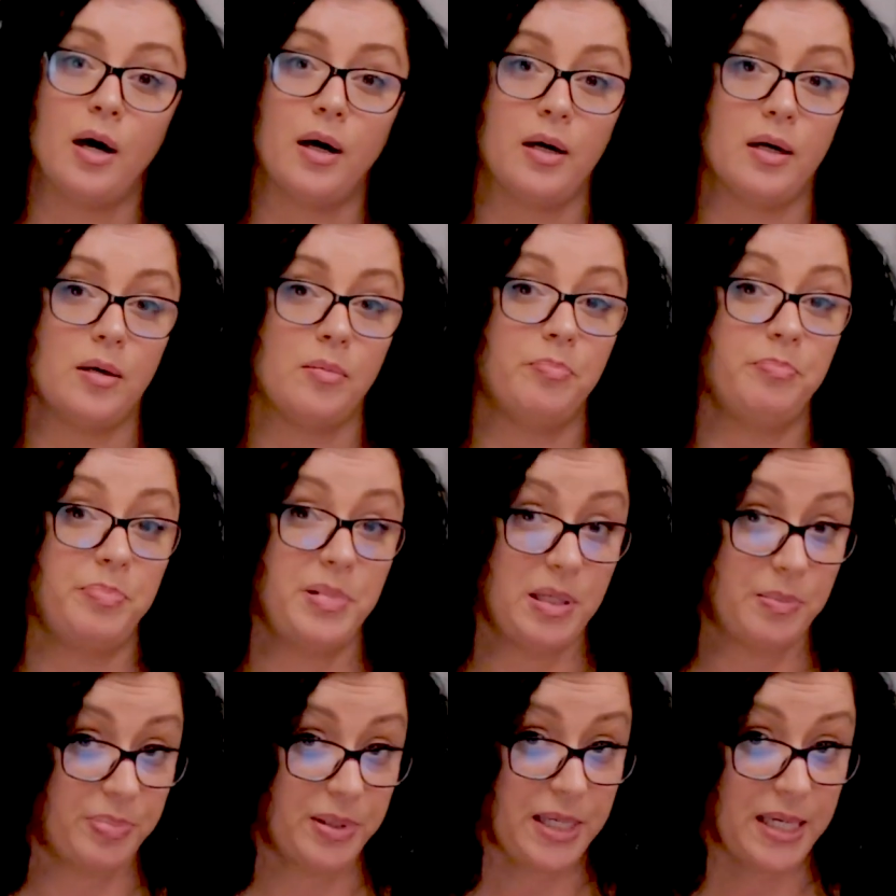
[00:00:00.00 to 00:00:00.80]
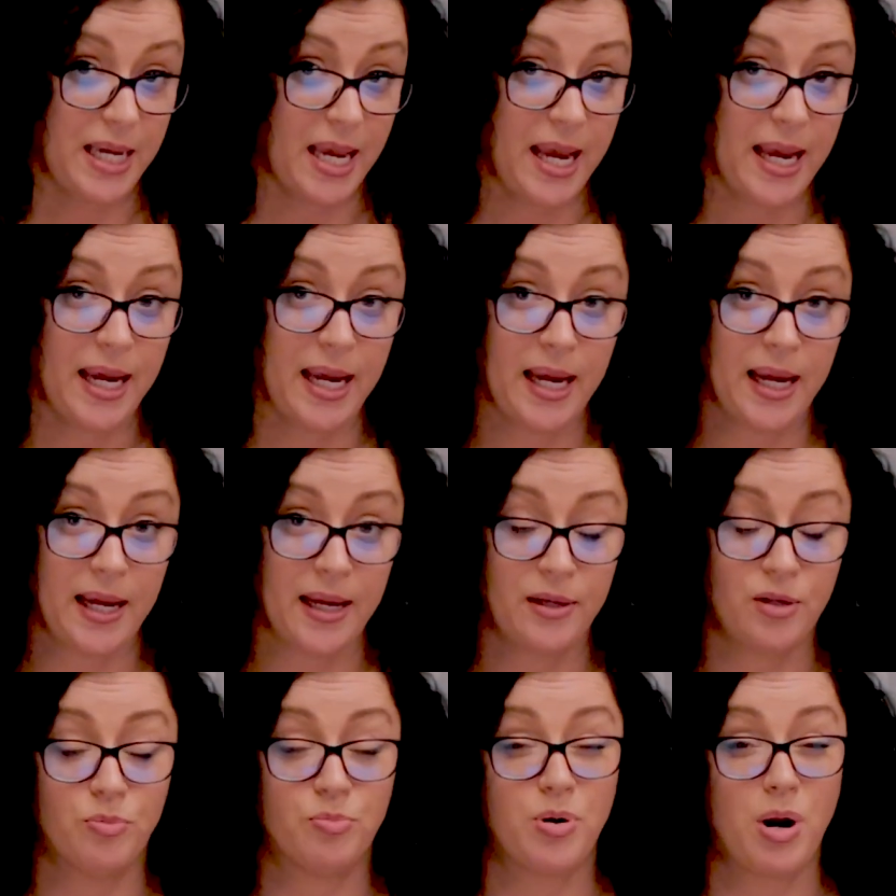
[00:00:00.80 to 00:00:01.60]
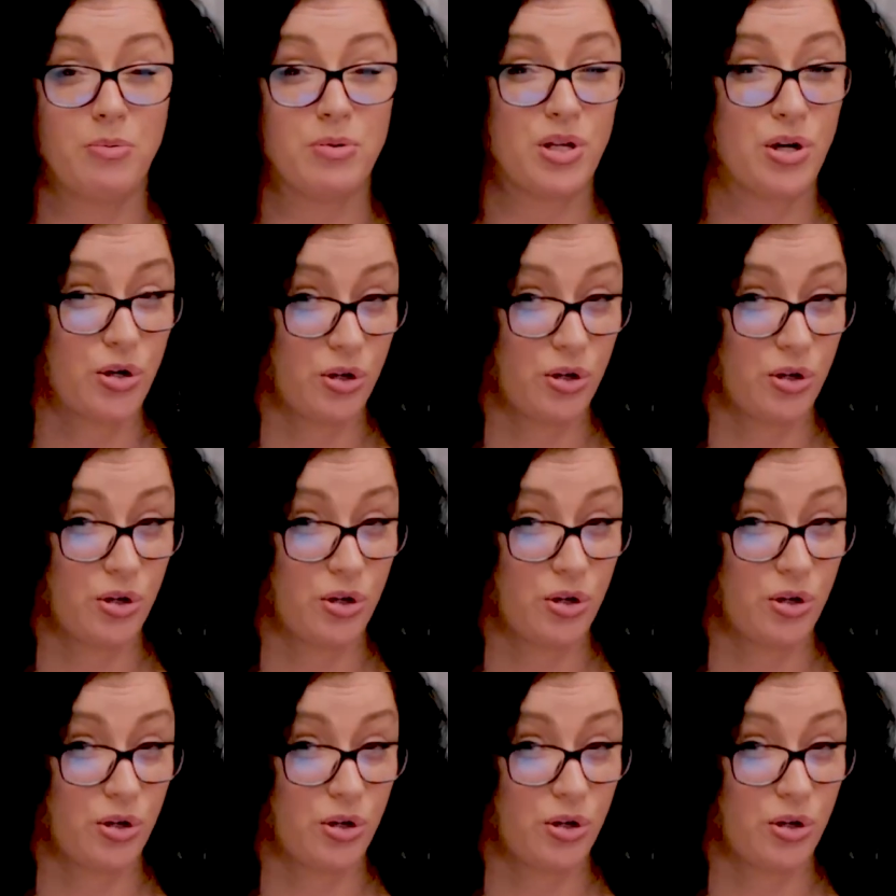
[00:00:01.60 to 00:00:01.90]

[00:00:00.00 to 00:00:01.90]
uh, BPA, you probably